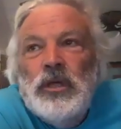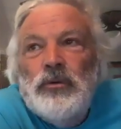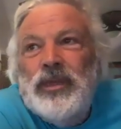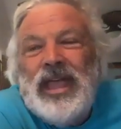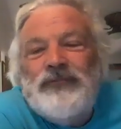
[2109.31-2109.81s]

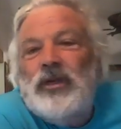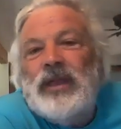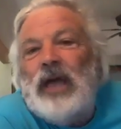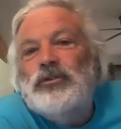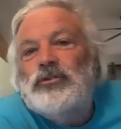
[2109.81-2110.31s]
We have an
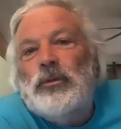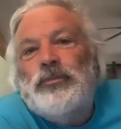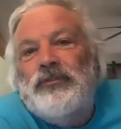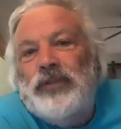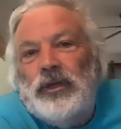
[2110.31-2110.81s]
outdoor
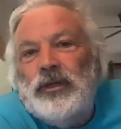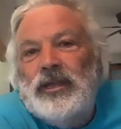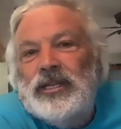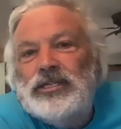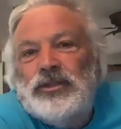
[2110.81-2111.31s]

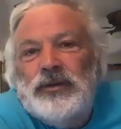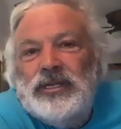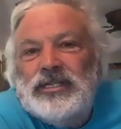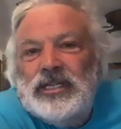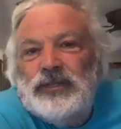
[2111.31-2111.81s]
pavilion. It's
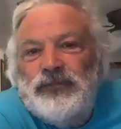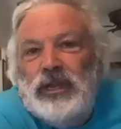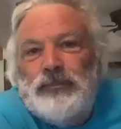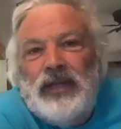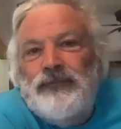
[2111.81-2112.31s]
36
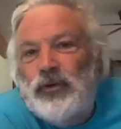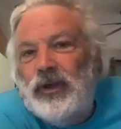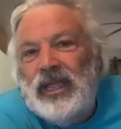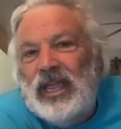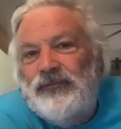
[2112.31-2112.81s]
feet by
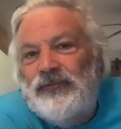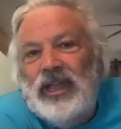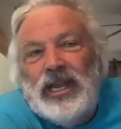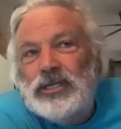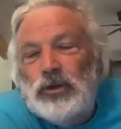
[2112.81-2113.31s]
48
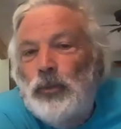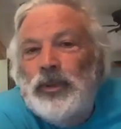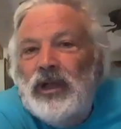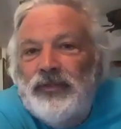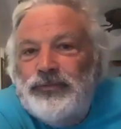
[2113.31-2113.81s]
feet. It's
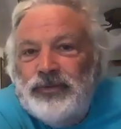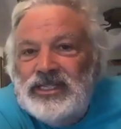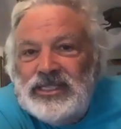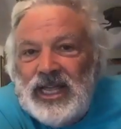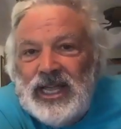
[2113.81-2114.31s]
open on 3
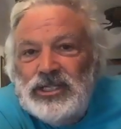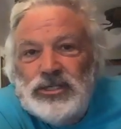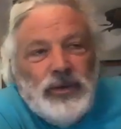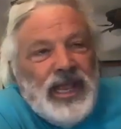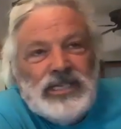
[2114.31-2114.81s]
sides,
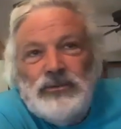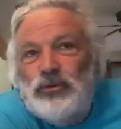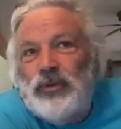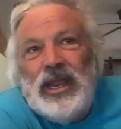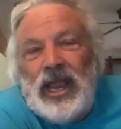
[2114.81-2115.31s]
so it has
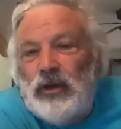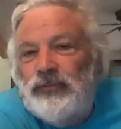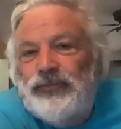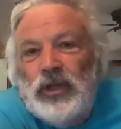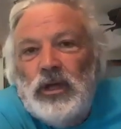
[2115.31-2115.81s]
great
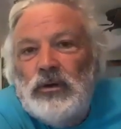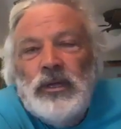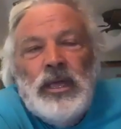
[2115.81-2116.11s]
airflow.